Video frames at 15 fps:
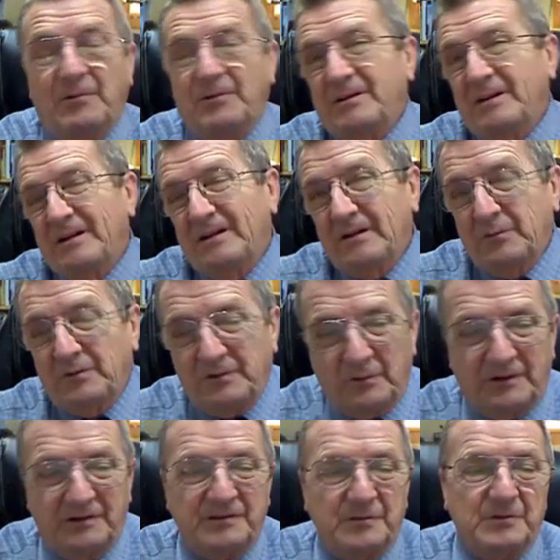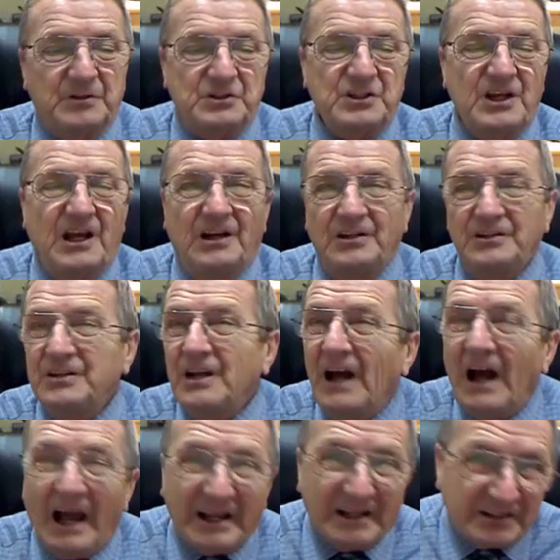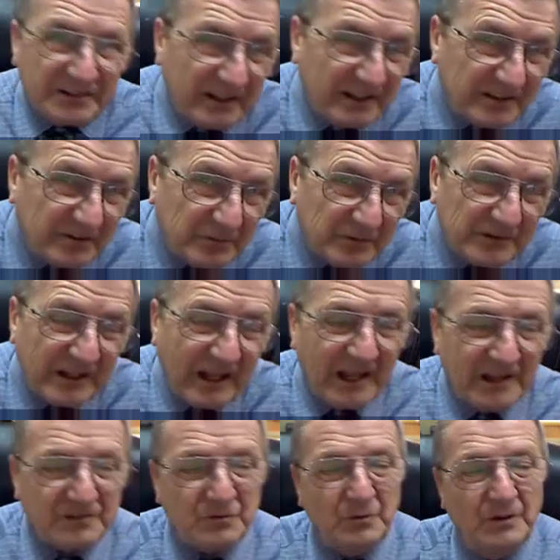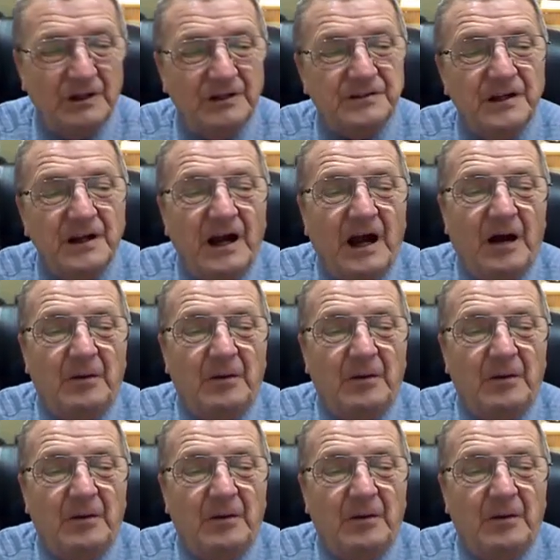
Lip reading: I'm looking at what are some of the challenge. I got to understand different tax rates.